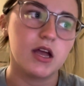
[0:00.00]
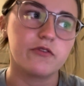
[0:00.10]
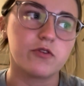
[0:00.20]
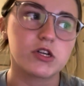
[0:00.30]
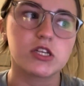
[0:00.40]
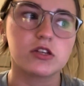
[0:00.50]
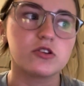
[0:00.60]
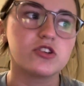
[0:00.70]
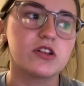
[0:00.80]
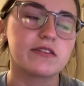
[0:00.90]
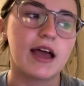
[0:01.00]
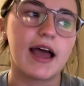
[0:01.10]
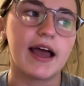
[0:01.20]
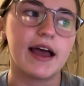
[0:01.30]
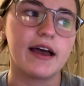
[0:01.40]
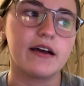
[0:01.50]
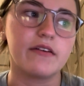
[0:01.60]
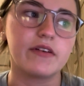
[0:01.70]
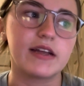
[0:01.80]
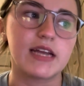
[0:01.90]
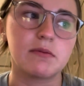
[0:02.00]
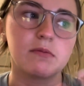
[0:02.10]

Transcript: For solutions, I have a type of